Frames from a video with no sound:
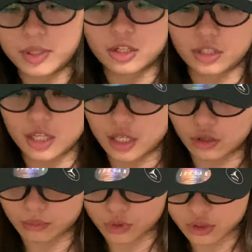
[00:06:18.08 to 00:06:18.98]
play on
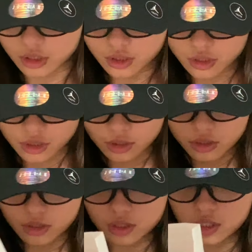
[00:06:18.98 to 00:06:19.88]
handheld mode.
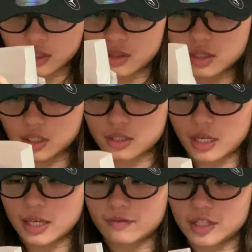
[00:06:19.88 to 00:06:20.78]
So yeah, this thing is
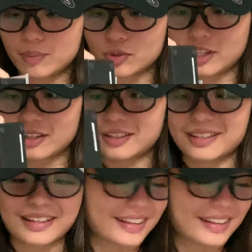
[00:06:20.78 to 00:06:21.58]
like heavily protected.